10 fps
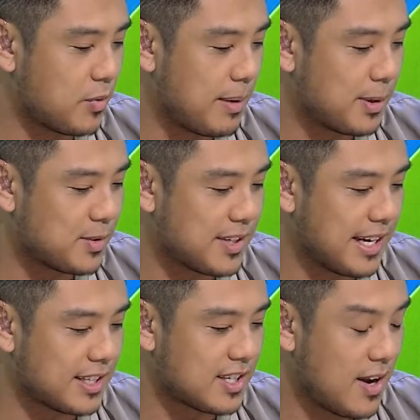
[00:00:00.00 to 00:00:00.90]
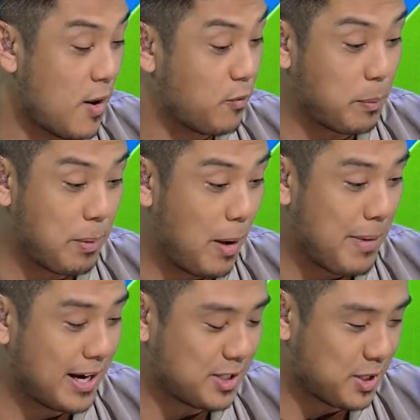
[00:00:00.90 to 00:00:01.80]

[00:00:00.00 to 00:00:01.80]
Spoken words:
Rainbow Six, Football Manager